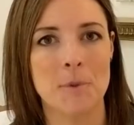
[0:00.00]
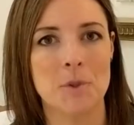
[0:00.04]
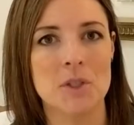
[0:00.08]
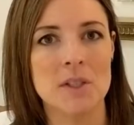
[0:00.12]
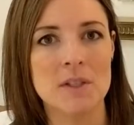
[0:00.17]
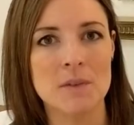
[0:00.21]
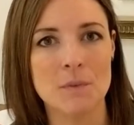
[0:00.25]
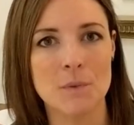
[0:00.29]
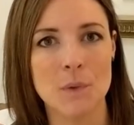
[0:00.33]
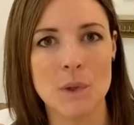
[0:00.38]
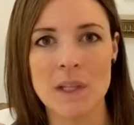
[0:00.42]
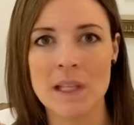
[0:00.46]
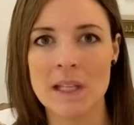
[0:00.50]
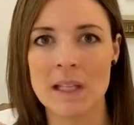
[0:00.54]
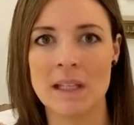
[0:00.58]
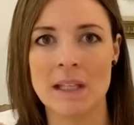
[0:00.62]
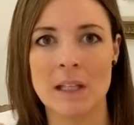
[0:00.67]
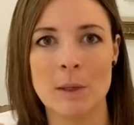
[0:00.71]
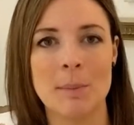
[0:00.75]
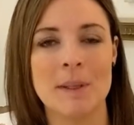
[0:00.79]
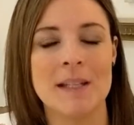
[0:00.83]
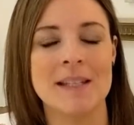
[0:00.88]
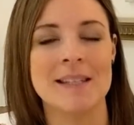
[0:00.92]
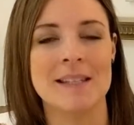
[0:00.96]
just feeling a
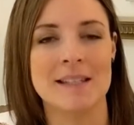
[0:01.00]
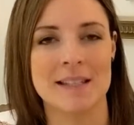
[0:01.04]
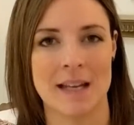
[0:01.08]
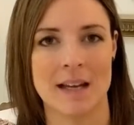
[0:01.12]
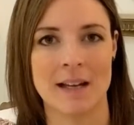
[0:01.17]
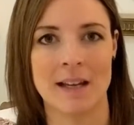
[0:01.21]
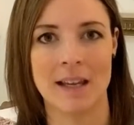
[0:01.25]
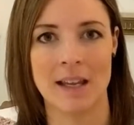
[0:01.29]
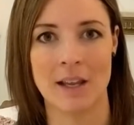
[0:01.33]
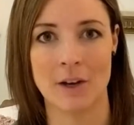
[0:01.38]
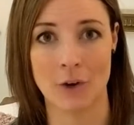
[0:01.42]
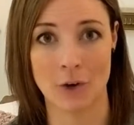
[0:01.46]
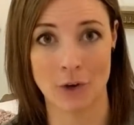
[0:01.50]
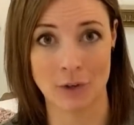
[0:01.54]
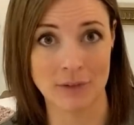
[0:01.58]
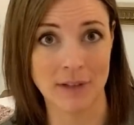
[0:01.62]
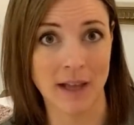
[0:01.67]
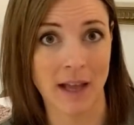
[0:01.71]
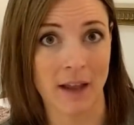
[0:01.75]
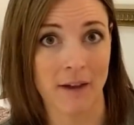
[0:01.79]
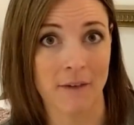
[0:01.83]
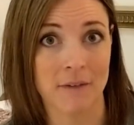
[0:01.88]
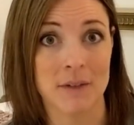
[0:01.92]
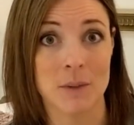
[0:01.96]
little bit stuck in our
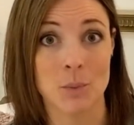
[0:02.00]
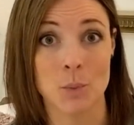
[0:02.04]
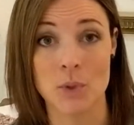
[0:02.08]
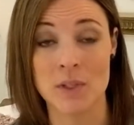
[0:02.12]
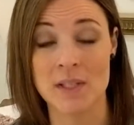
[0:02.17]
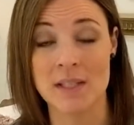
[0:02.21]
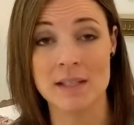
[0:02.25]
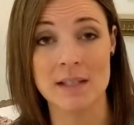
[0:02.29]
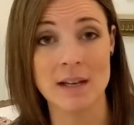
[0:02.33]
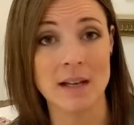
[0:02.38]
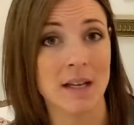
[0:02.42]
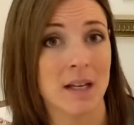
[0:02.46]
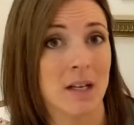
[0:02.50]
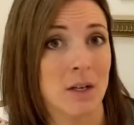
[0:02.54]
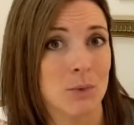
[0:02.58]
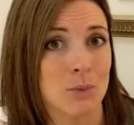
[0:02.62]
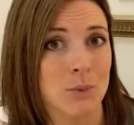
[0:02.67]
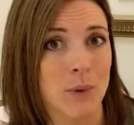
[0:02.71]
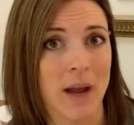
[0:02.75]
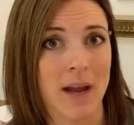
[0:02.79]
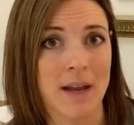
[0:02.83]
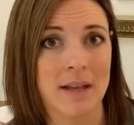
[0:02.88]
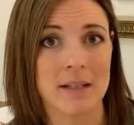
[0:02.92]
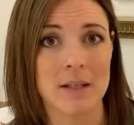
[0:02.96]
lives. We're stuck in a
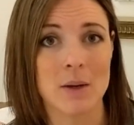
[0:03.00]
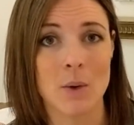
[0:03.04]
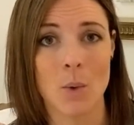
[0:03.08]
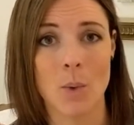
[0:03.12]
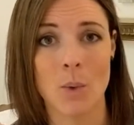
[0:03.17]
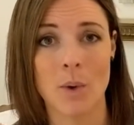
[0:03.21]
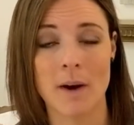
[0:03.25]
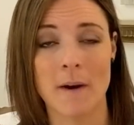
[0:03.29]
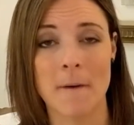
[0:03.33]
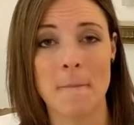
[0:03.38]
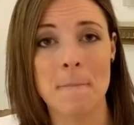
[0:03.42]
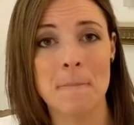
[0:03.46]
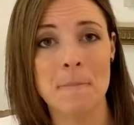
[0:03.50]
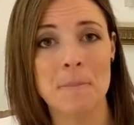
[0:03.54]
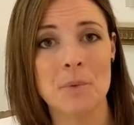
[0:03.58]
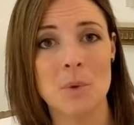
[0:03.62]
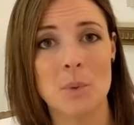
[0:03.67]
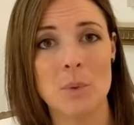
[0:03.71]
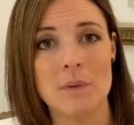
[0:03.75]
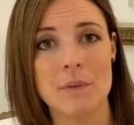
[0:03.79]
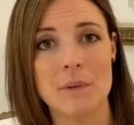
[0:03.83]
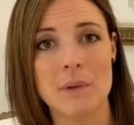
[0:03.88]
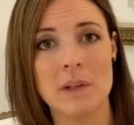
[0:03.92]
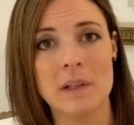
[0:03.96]
rut, or
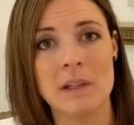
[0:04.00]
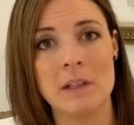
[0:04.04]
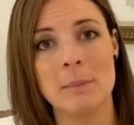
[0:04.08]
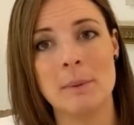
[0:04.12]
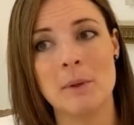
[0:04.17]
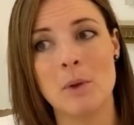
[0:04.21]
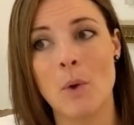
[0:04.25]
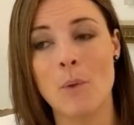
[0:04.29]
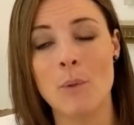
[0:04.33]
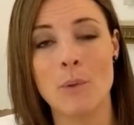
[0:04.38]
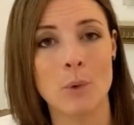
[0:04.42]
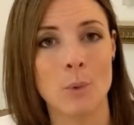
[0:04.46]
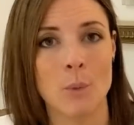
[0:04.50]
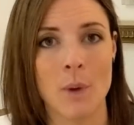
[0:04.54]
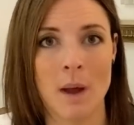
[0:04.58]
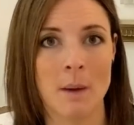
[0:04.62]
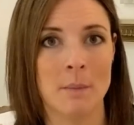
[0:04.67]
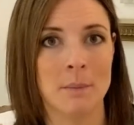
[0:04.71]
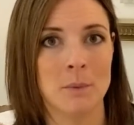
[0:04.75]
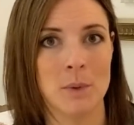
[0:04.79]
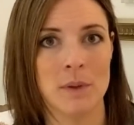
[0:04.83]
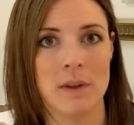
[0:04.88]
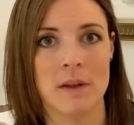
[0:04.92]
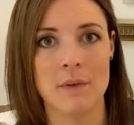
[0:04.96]
we feel a little bit
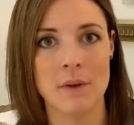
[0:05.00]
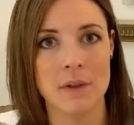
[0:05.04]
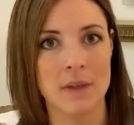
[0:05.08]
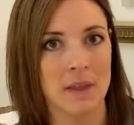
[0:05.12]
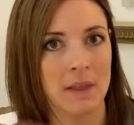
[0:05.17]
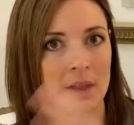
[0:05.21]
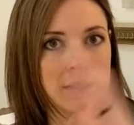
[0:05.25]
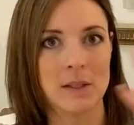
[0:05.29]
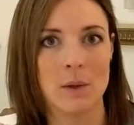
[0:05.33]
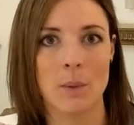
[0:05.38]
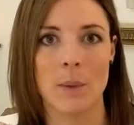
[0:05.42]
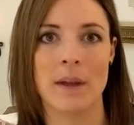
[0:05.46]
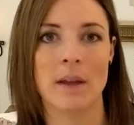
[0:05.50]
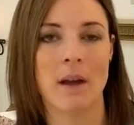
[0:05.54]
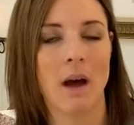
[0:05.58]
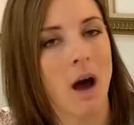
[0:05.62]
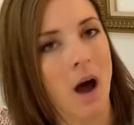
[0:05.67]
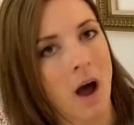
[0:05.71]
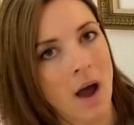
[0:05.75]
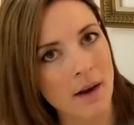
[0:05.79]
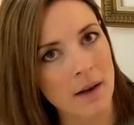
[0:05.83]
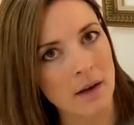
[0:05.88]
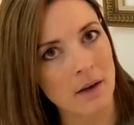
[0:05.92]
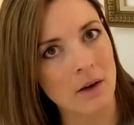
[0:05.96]
overwhelmed with everything that's going
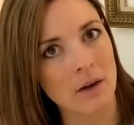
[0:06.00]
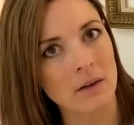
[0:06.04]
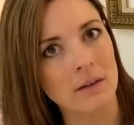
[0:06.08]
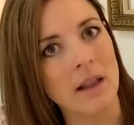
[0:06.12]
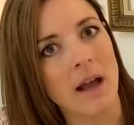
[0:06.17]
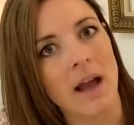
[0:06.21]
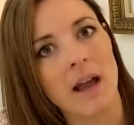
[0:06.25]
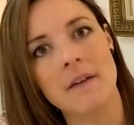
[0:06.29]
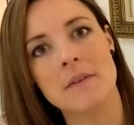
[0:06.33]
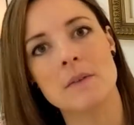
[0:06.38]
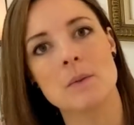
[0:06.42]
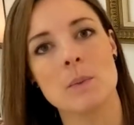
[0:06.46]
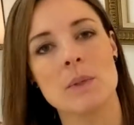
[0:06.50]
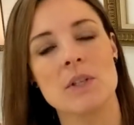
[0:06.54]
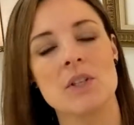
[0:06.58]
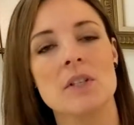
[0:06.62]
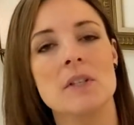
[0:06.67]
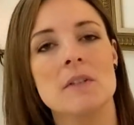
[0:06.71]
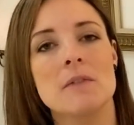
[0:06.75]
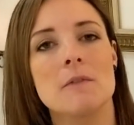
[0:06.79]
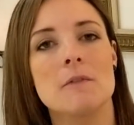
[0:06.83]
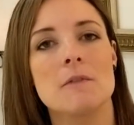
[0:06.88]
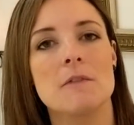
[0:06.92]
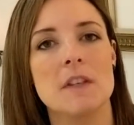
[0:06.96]
on in our lives. We
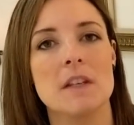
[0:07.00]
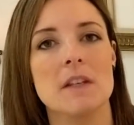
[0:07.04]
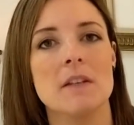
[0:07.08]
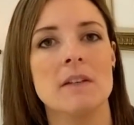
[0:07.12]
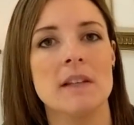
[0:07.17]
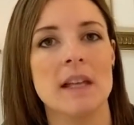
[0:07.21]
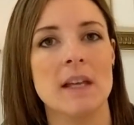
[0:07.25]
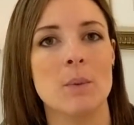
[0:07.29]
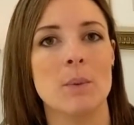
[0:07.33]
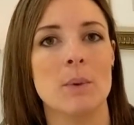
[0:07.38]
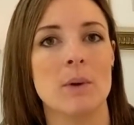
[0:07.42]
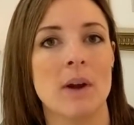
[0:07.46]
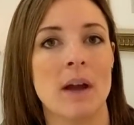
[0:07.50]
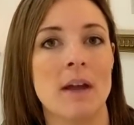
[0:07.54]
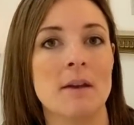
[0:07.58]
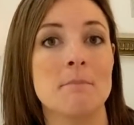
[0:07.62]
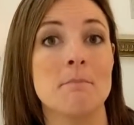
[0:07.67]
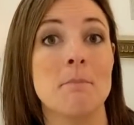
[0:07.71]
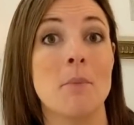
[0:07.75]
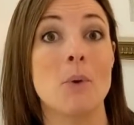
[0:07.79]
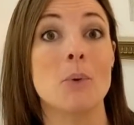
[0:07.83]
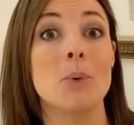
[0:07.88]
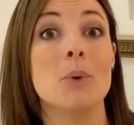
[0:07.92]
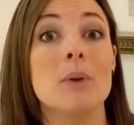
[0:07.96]
just feel like we're
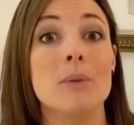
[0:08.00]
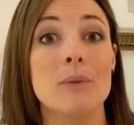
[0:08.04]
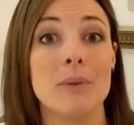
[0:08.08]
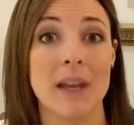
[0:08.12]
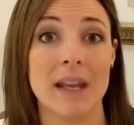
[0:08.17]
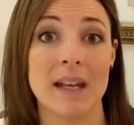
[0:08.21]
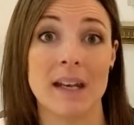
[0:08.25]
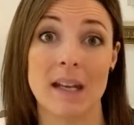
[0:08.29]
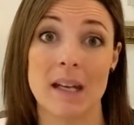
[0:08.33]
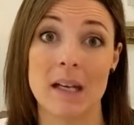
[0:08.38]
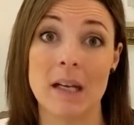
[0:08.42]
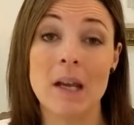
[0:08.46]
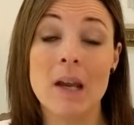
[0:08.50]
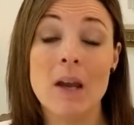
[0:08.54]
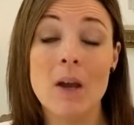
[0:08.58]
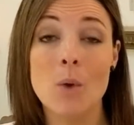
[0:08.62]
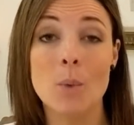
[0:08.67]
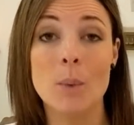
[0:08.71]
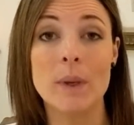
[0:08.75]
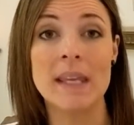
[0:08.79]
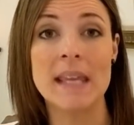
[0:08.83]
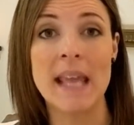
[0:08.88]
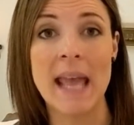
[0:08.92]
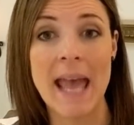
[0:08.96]
unmotivated.
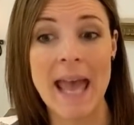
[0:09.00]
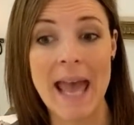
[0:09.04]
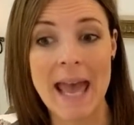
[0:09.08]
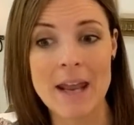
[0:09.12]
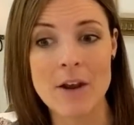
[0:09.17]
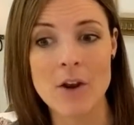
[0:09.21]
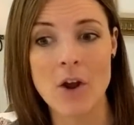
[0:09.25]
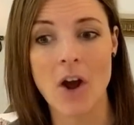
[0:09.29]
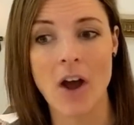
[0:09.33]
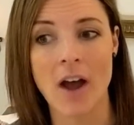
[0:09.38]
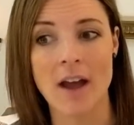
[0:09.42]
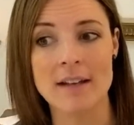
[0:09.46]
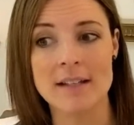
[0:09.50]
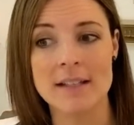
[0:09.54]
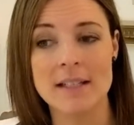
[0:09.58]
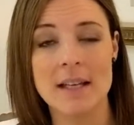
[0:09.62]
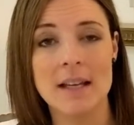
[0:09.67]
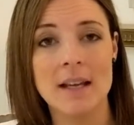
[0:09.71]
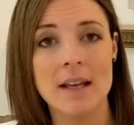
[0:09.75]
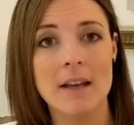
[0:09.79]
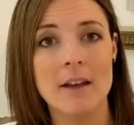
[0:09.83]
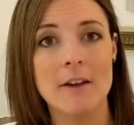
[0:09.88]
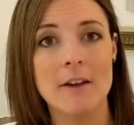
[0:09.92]
We cannot